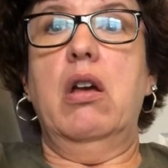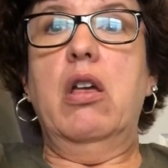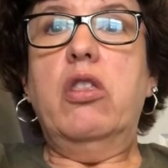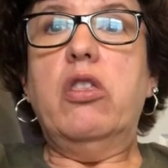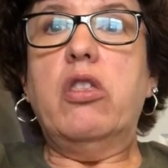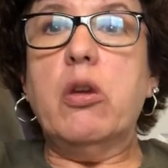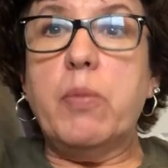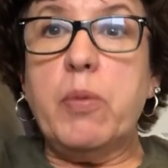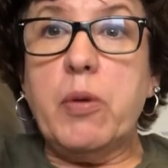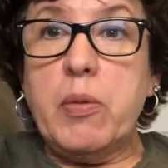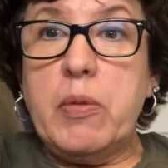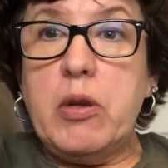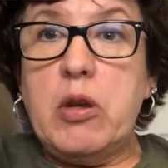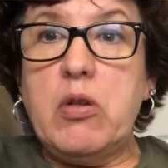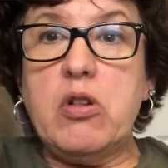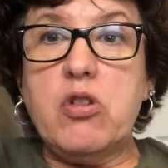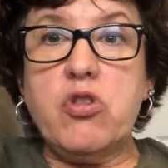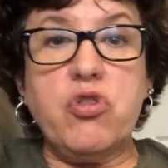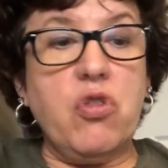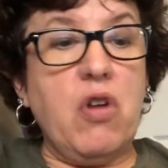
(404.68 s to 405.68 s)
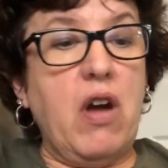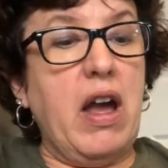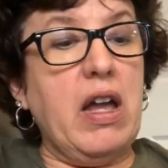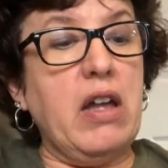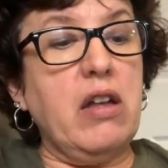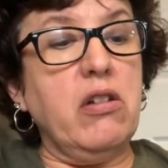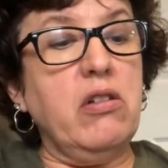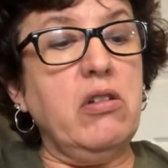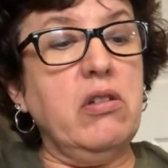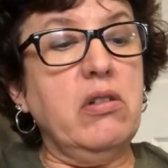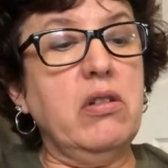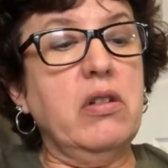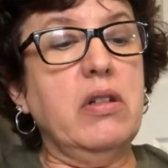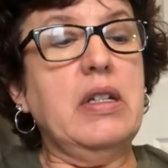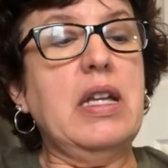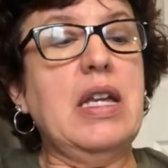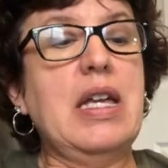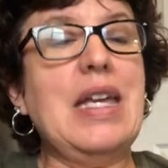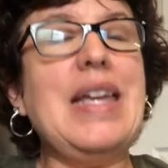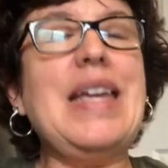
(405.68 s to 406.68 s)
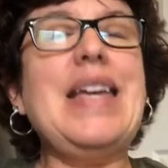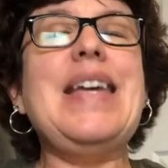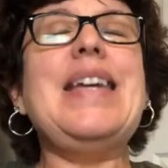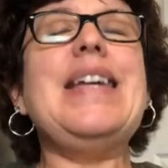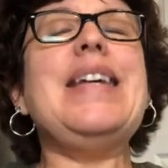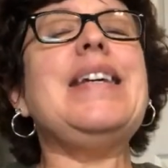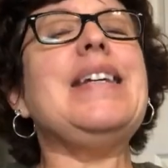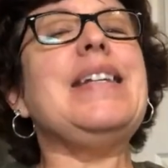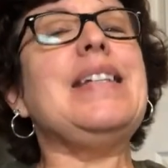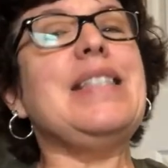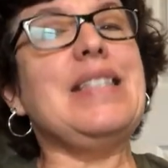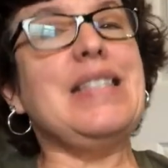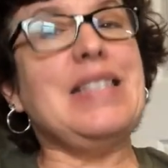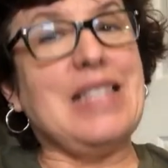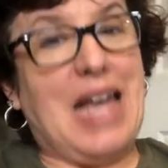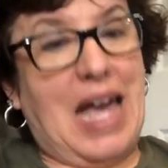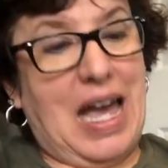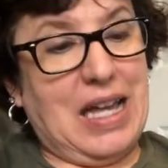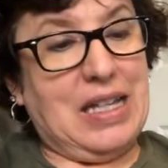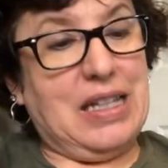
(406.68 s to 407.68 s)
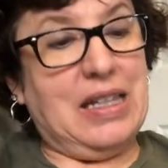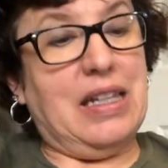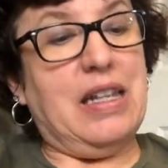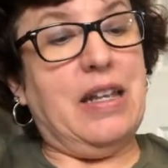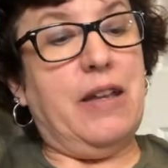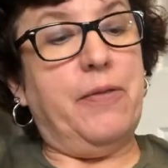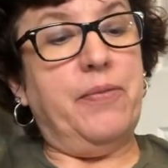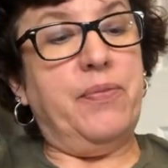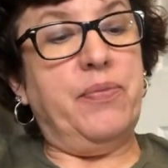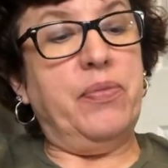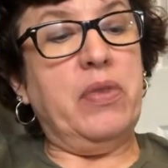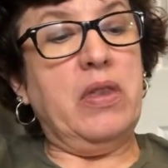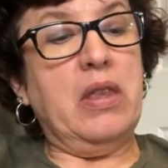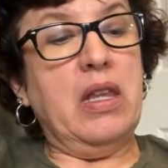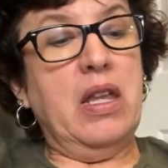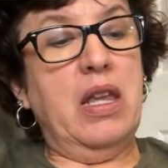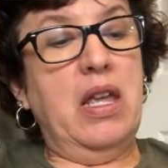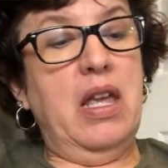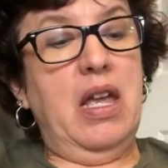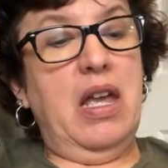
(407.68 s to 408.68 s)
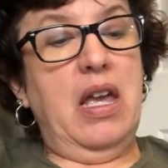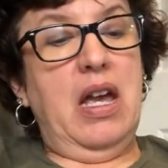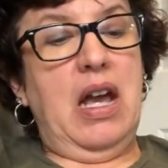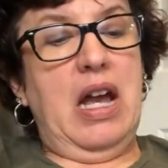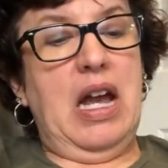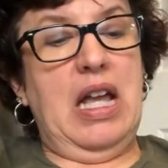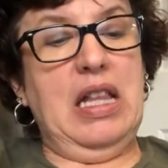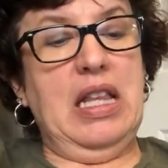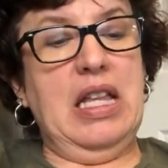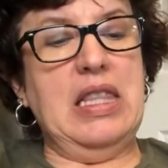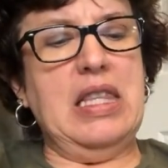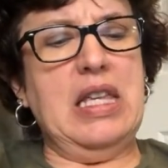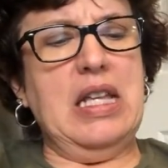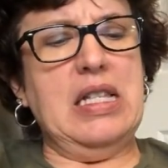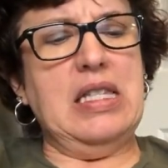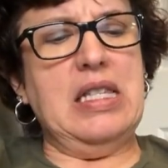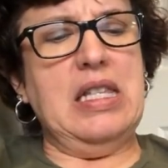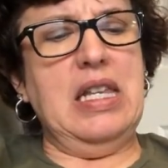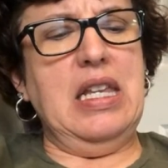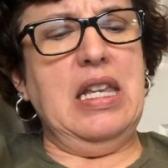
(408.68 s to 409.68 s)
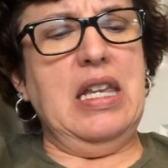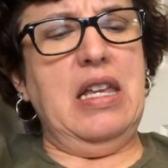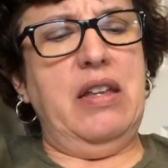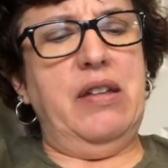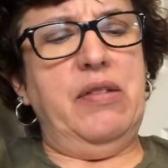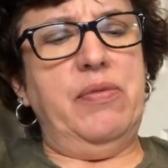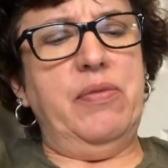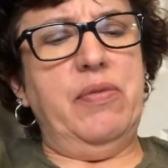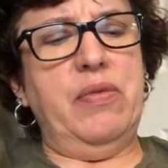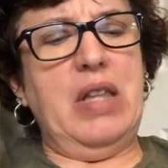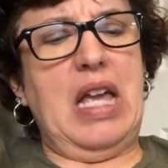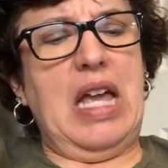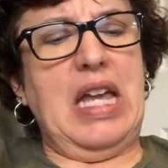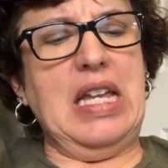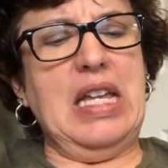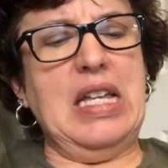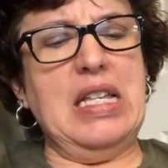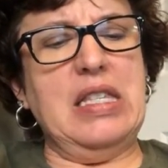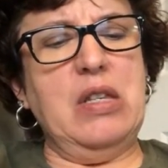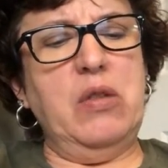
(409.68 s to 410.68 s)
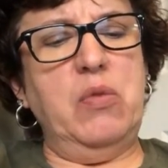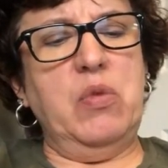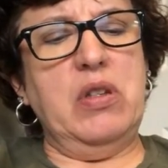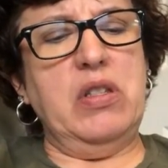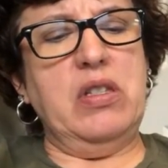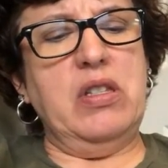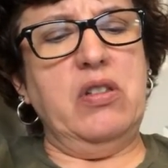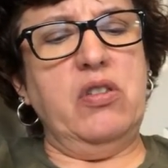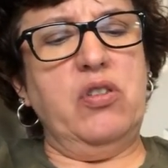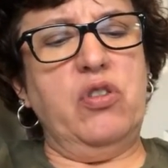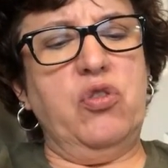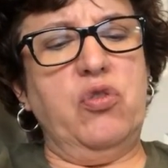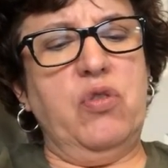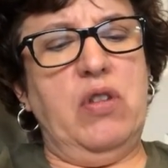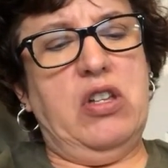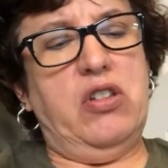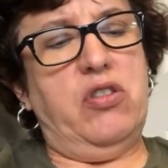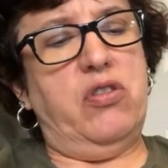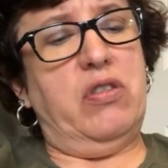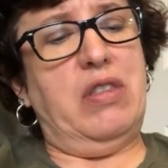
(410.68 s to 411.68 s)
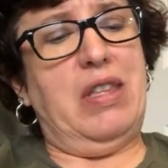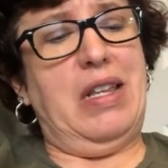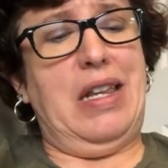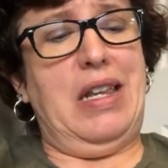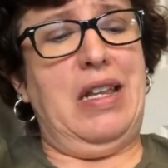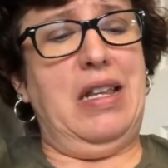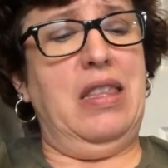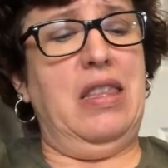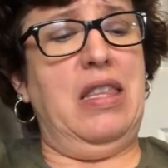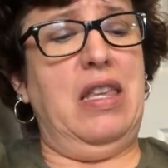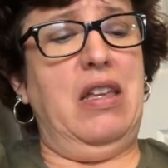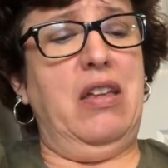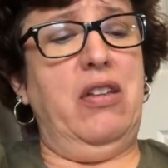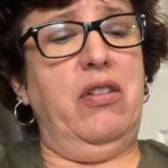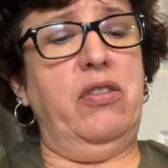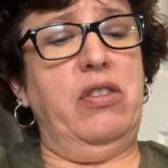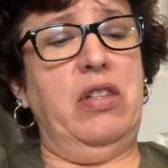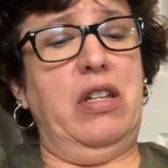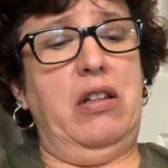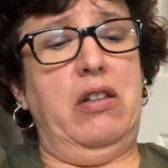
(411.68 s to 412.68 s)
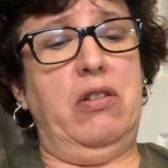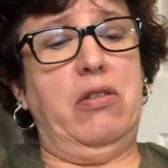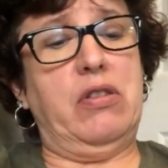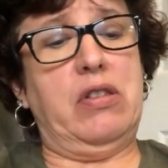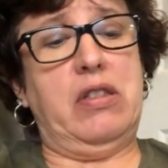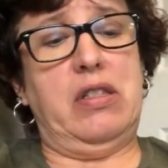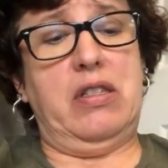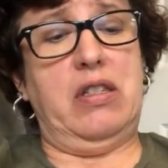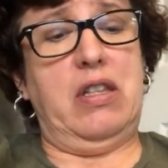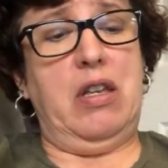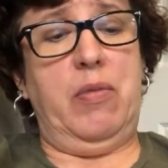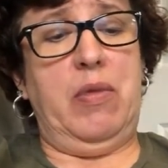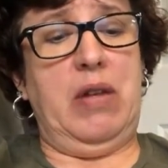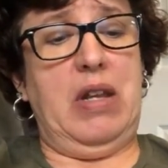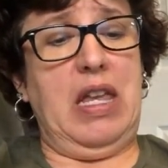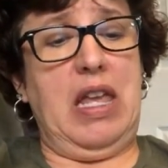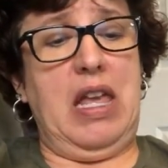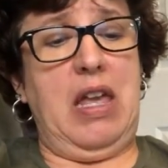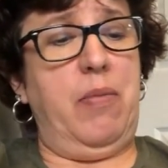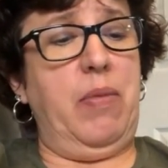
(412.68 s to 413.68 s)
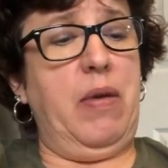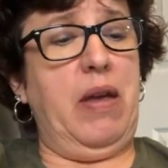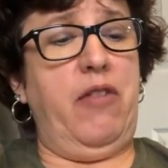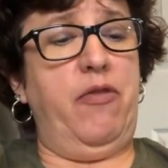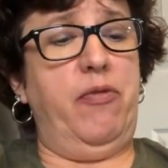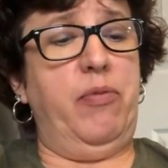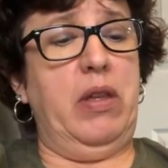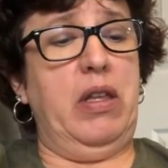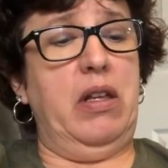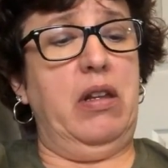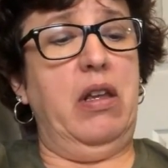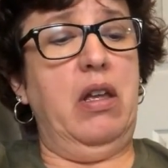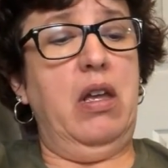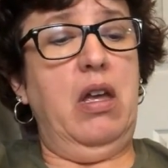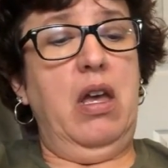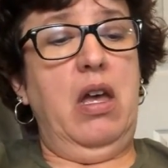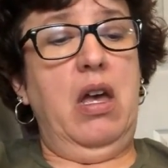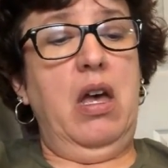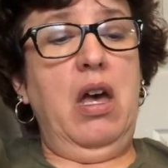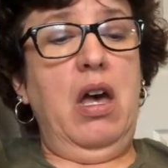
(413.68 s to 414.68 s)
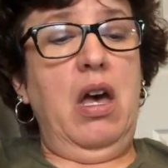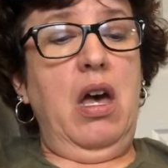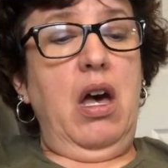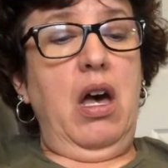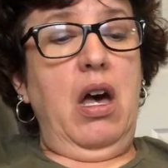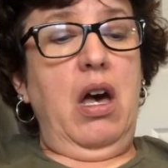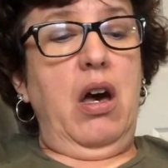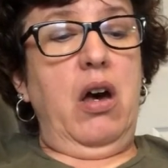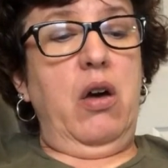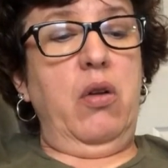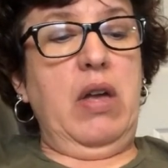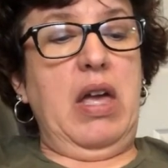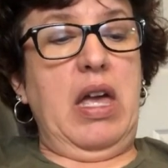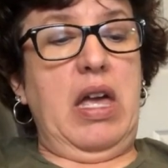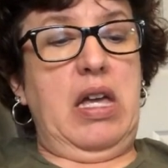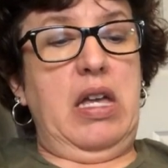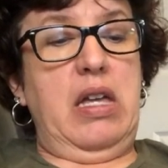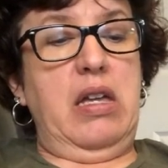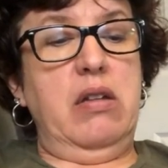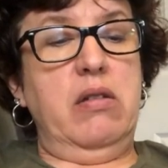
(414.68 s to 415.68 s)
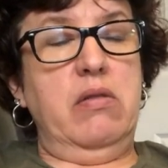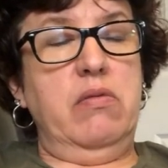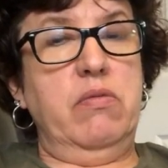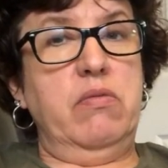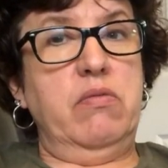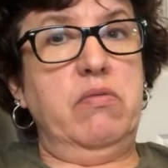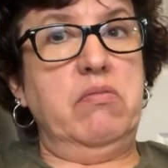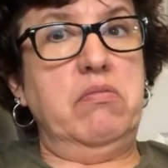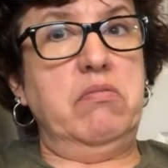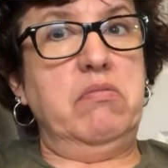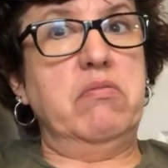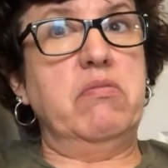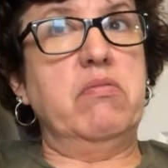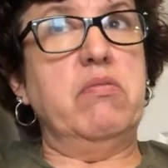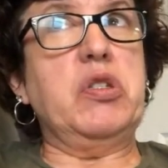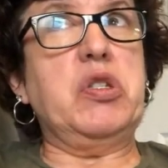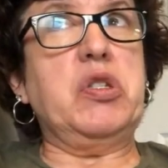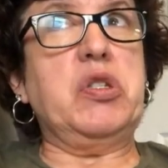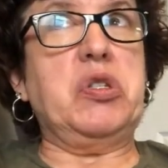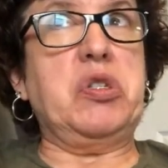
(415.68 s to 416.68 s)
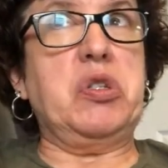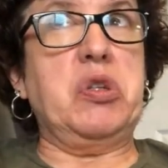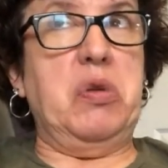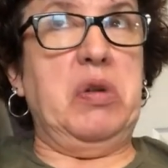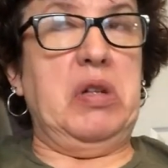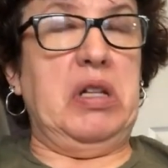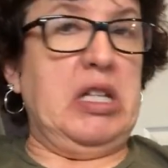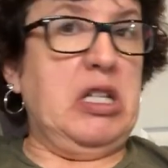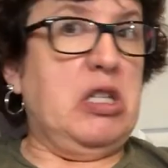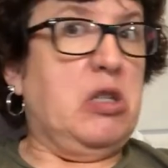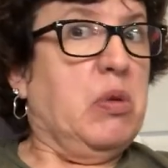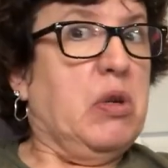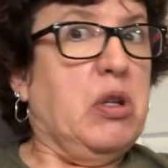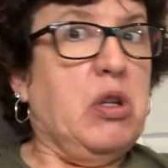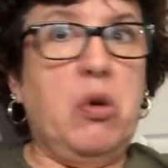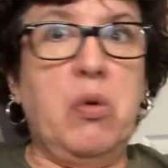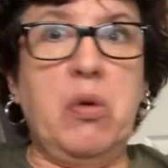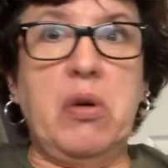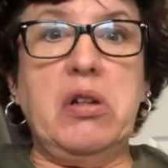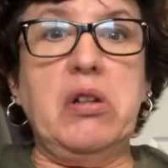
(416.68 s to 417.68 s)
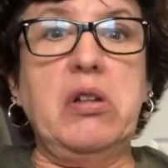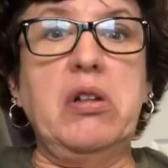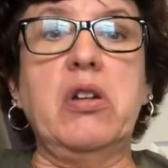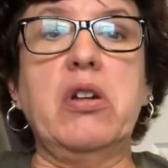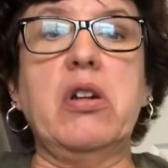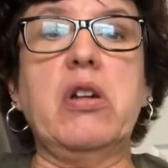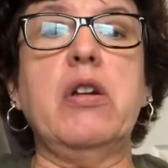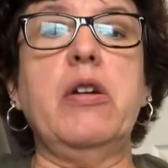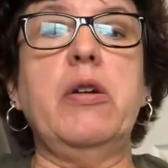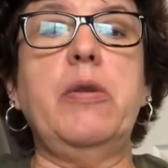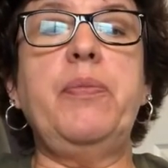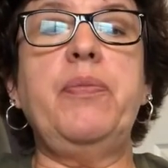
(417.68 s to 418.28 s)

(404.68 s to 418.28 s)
The Bermuda Triangle? Exactly. I let that sink in. I guess it wasn't stranger than anything else I'd learned since coming to Camp Half-Blood. Okay, so at least we know where to look.